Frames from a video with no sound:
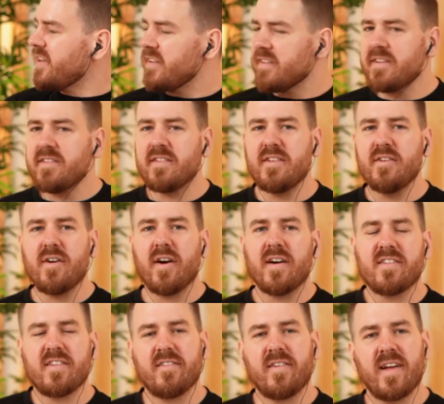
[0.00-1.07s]
you
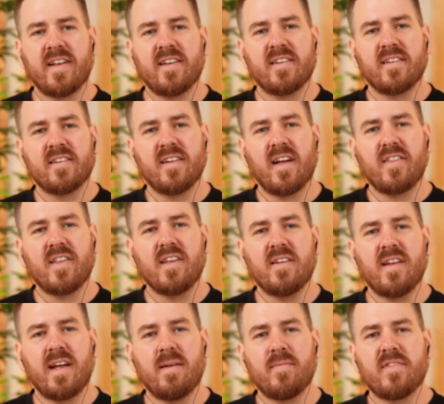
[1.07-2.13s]
guys are in, I think you
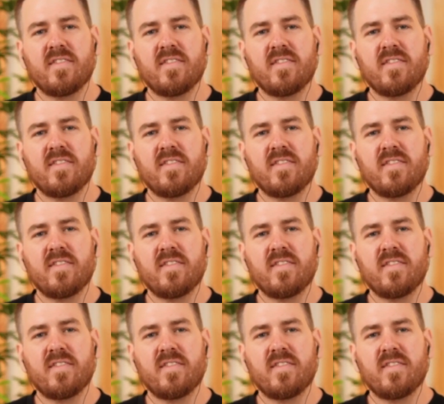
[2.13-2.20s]
named